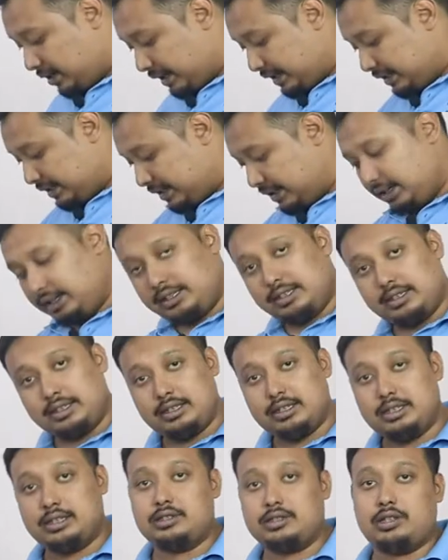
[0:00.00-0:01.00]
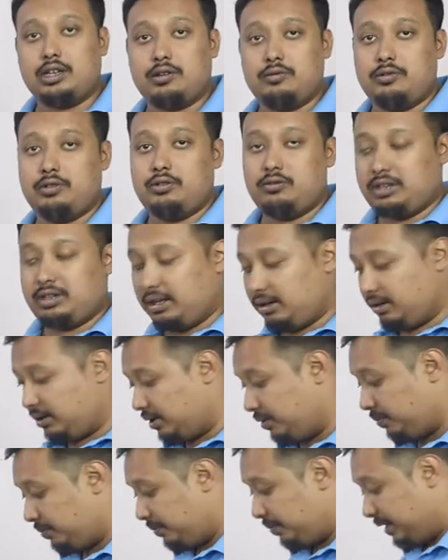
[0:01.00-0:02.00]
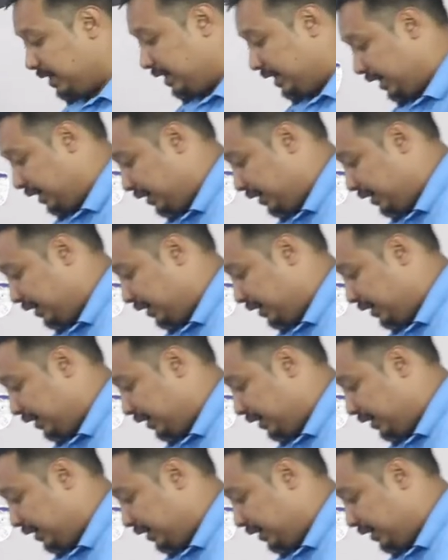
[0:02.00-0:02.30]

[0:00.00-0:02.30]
is here. Now we'll do the printing.